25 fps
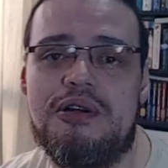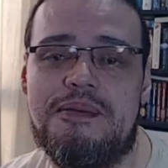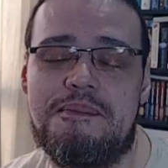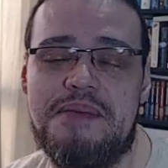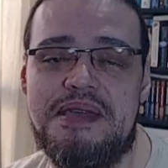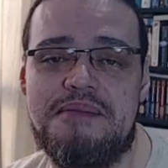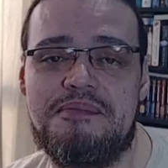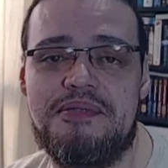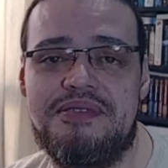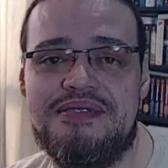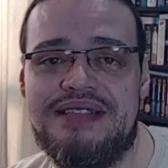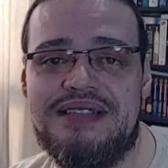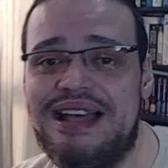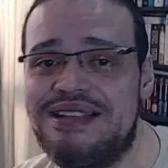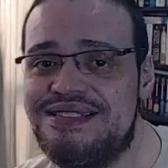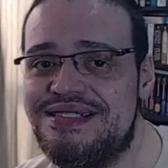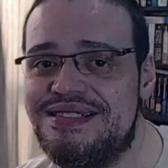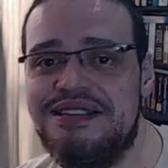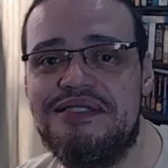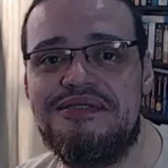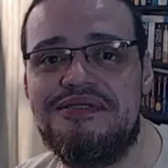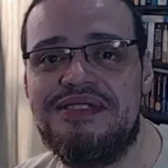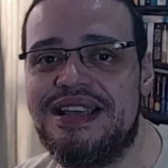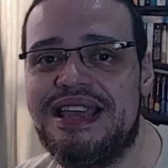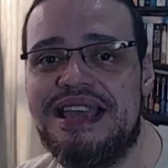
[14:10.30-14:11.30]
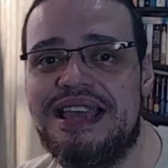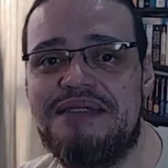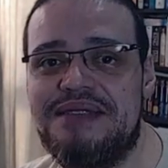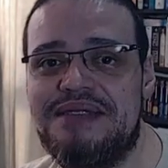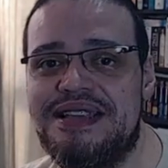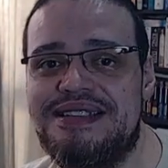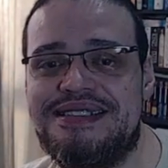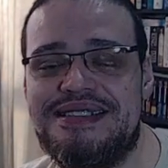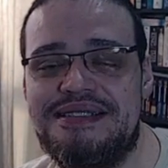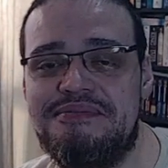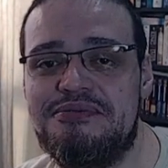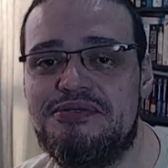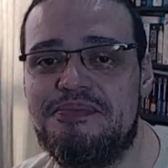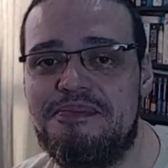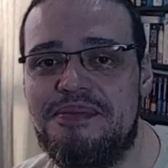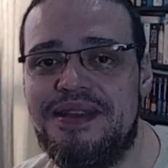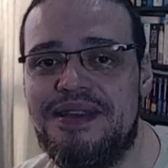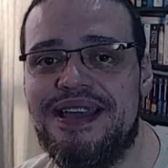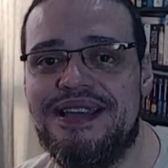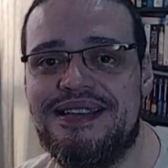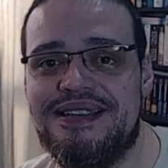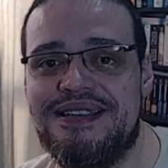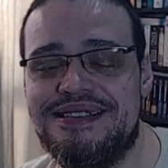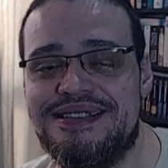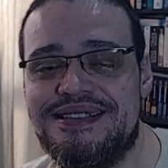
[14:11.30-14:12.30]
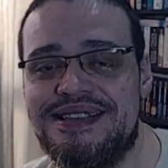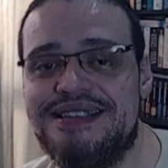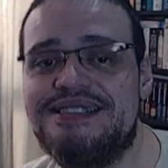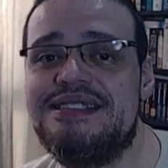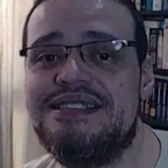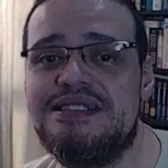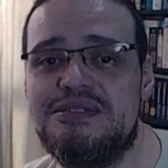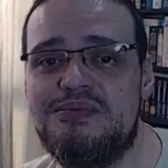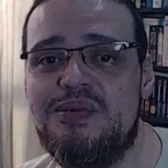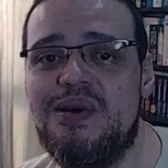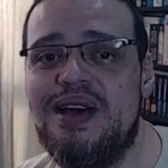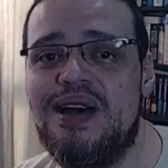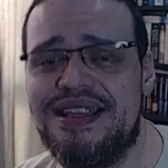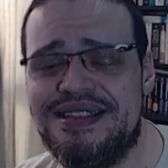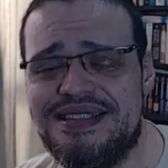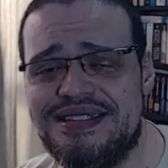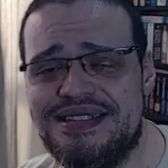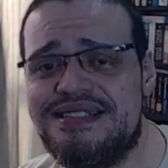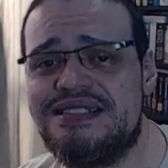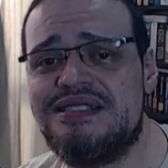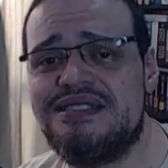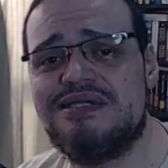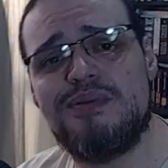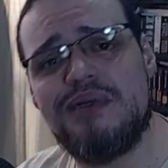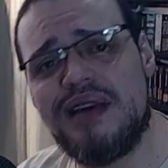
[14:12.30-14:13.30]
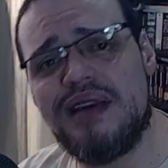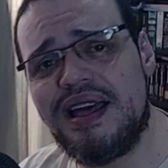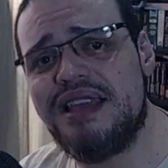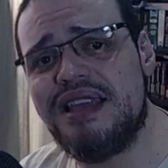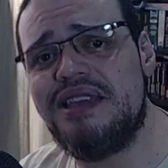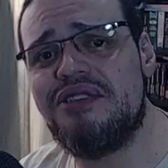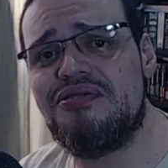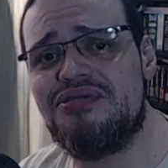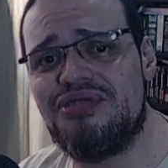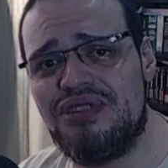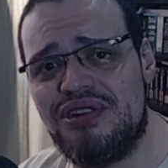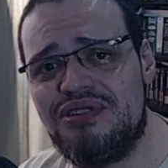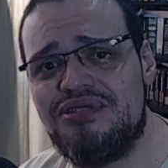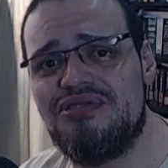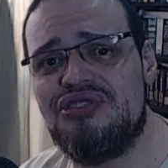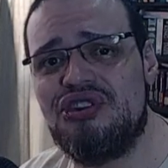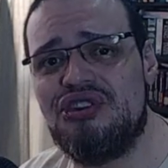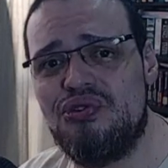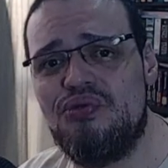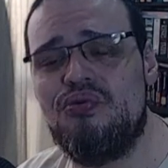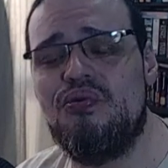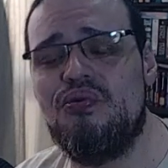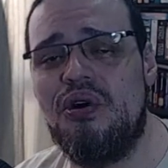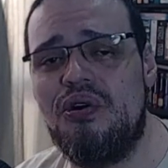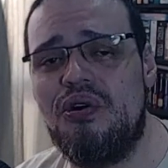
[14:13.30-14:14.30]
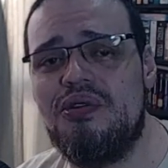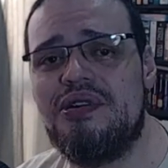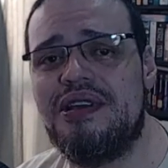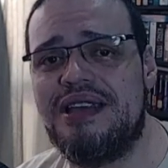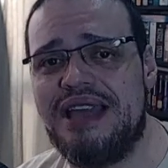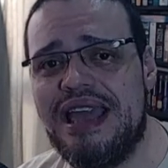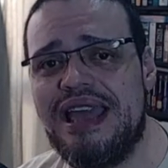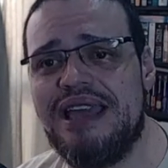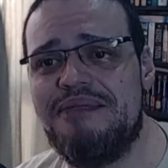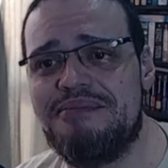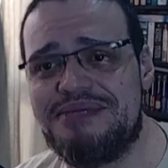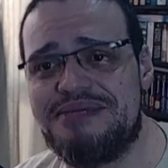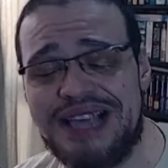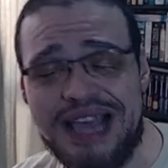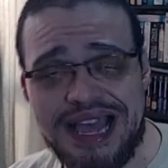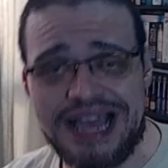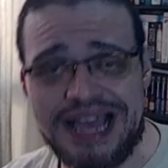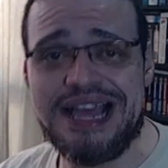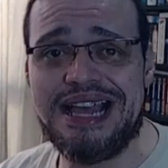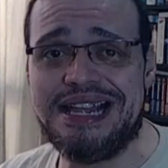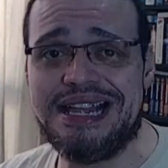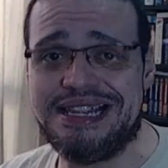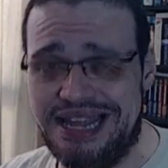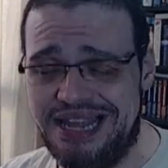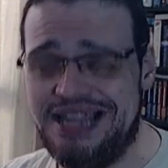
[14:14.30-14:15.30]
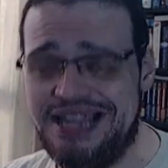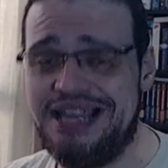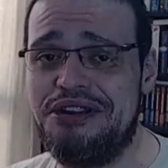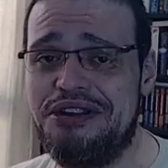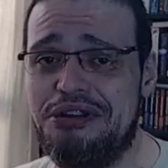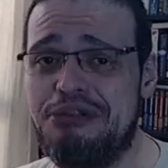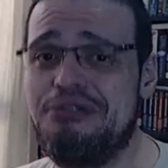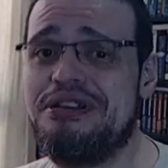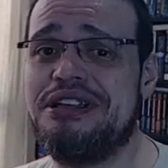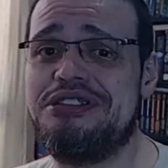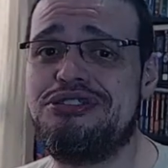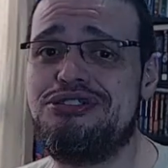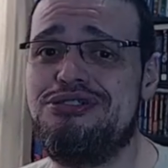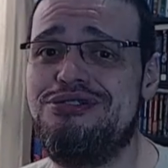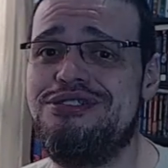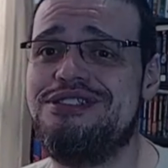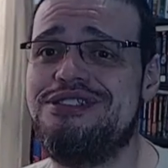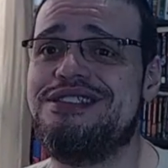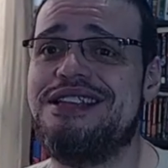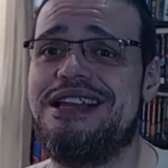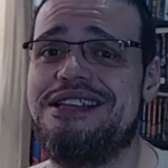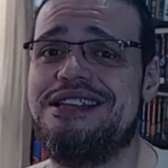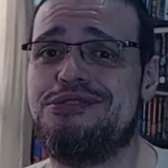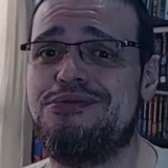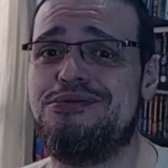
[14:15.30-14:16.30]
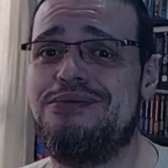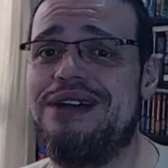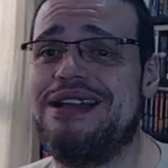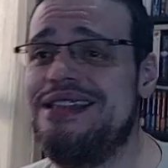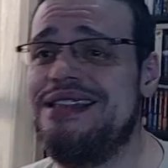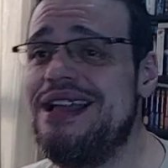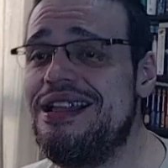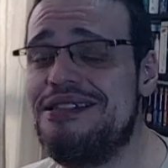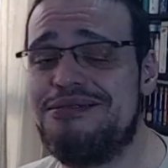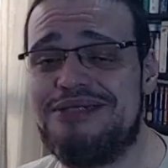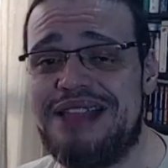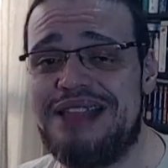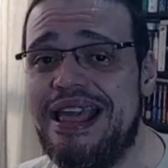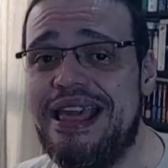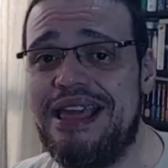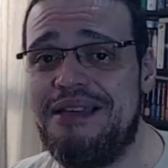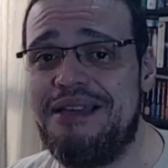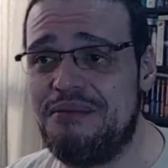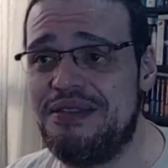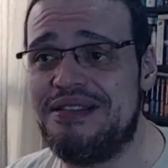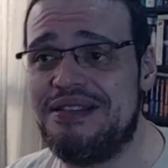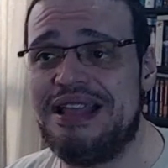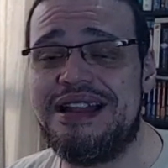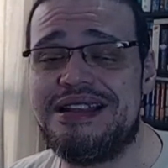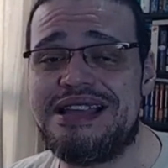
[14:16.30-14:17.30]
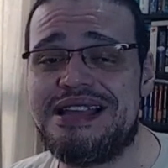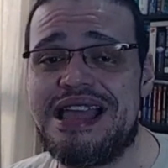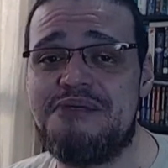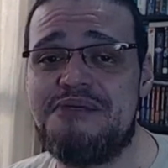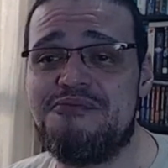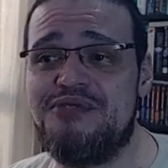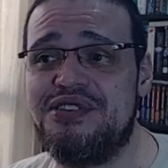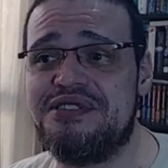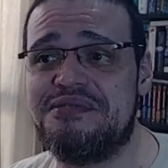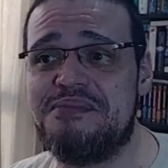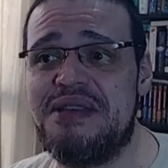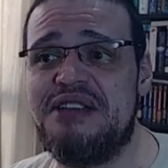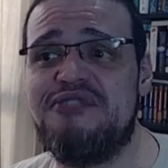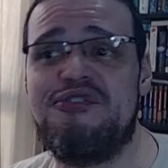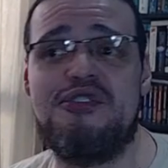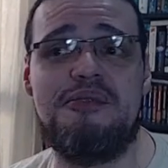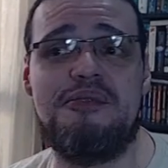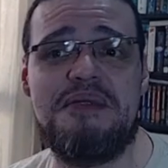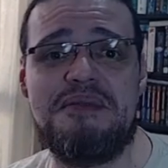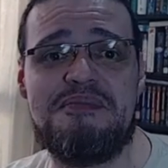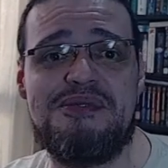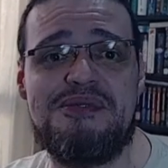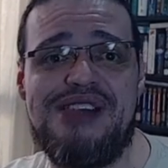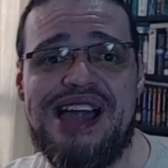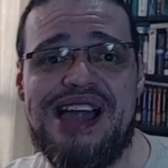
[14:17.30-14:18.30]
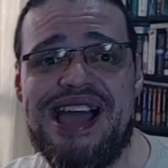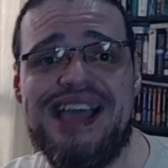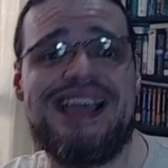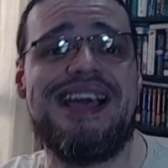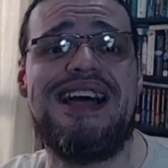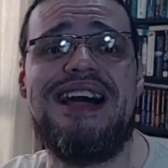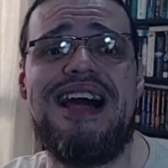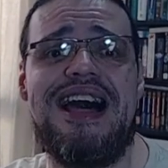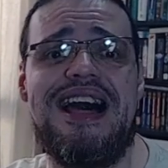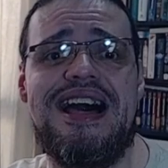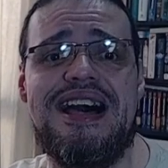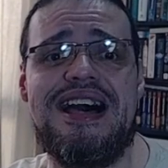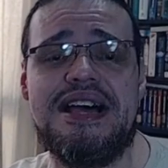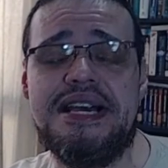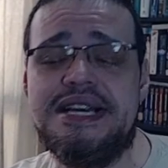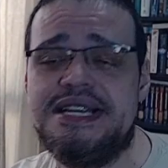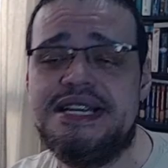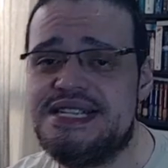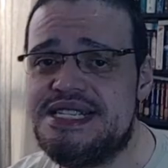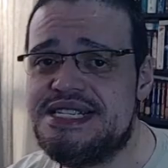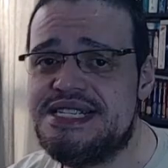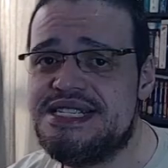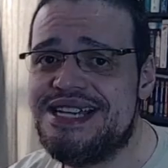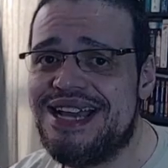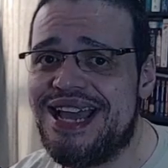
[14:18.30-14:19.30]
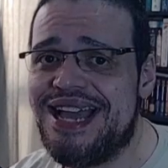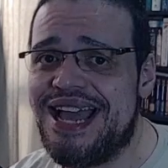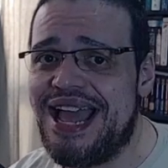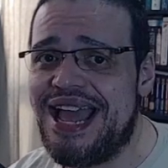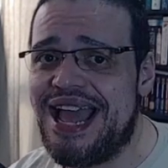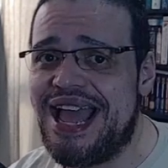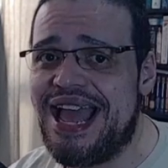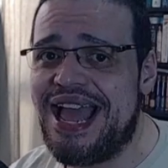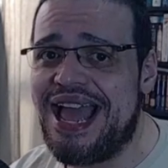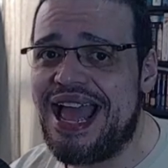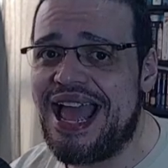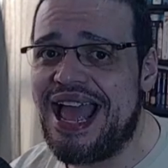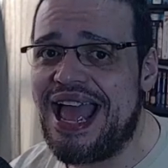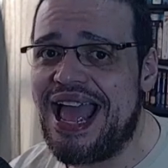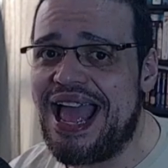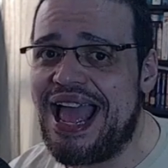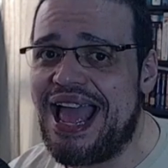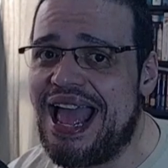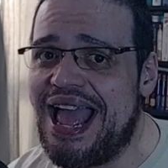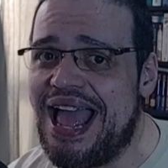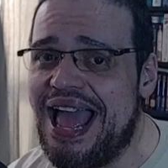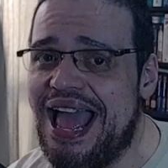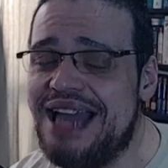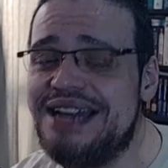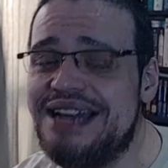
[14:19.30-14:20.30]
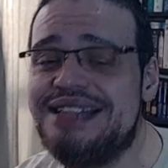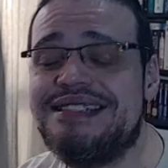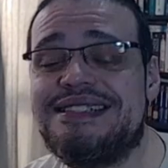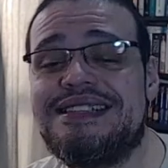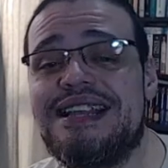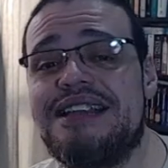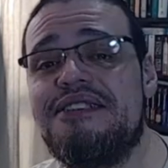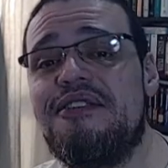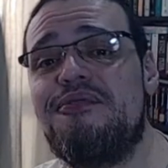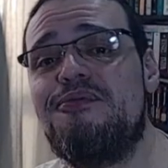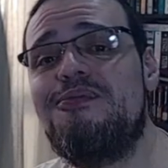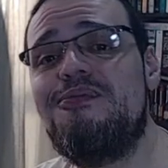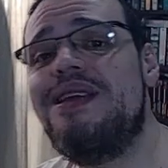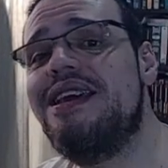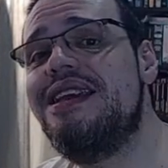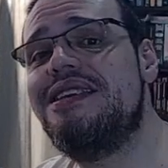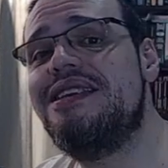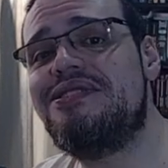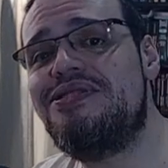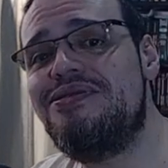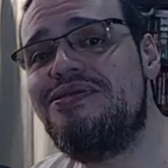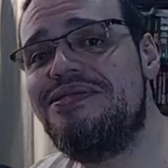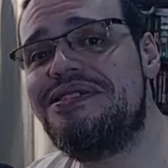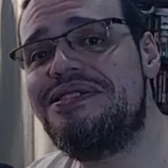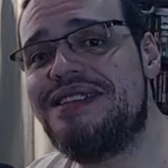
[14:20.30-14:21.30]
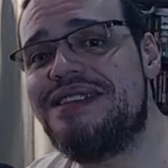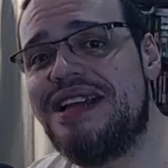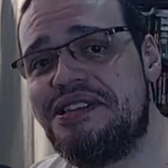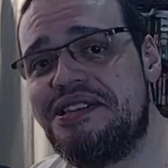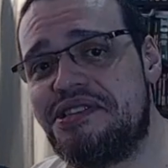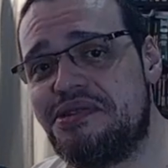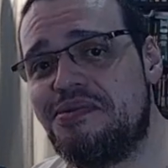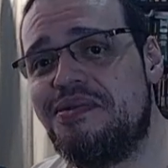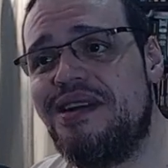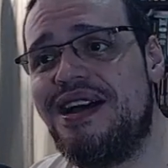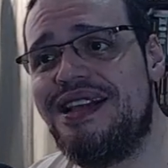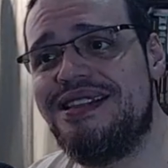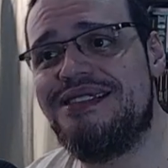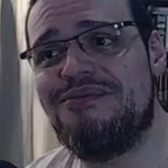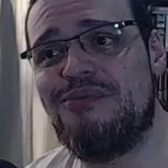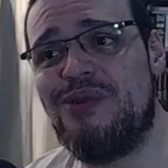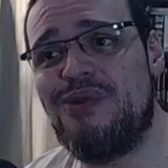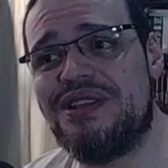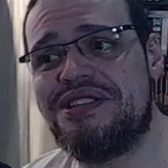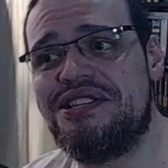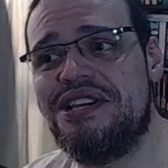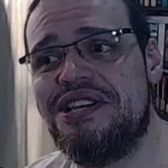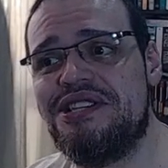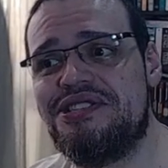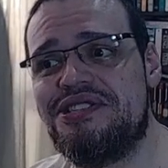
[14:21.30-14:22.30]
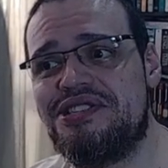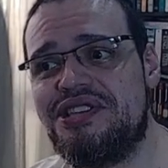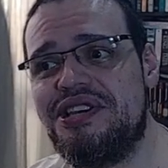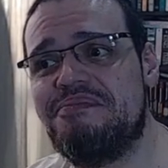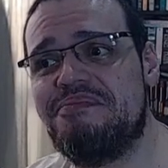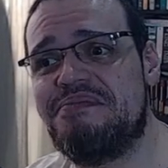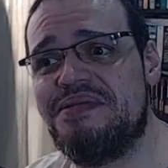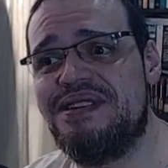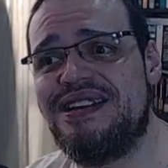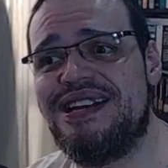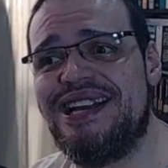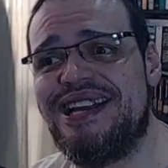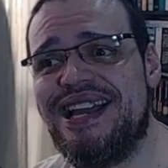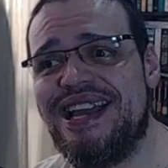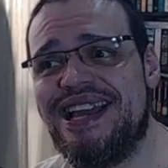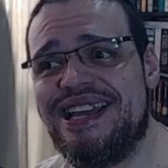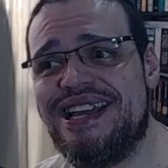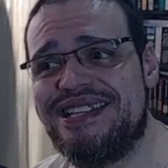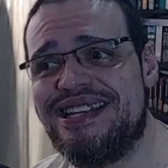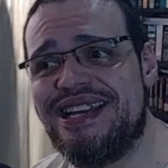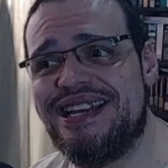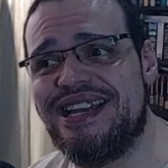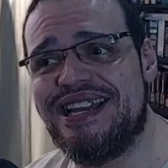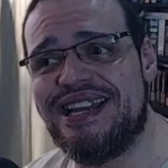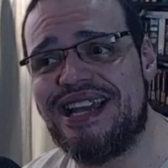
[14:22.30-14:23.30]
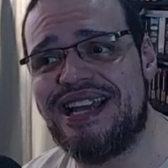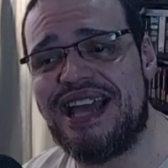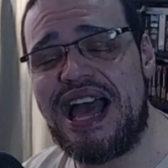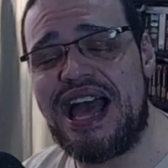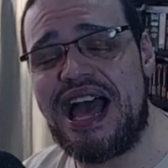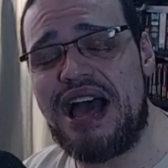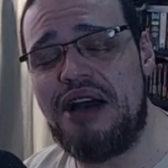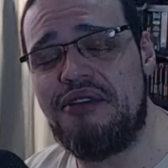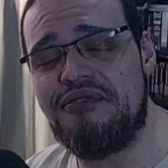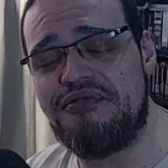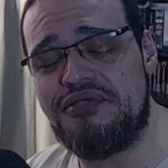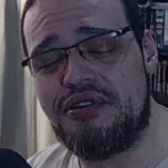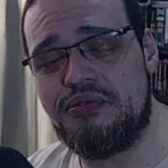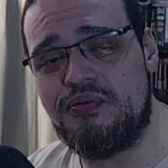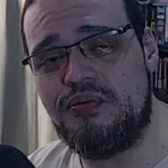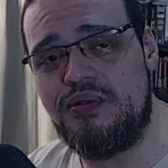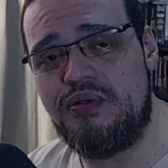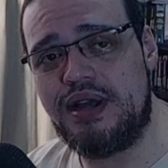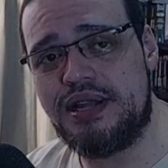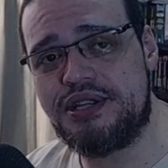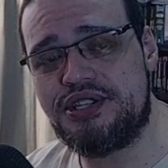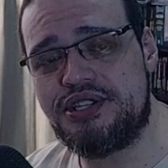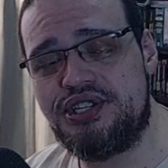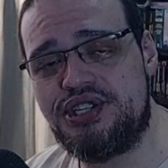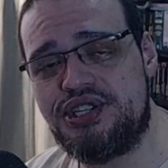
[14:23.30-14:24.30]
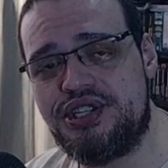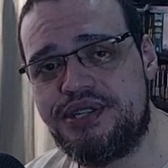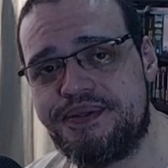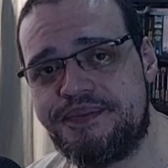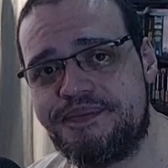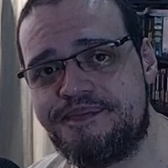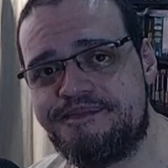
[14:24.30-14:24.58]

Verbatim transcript: people. That's the only game they seem to play. This is why, this is why you don't do woke games. Take a look at Suicide Squad. That thing, that game was made for people like her. And instead of playing Suicide Squad, what is she playing? Overwatch.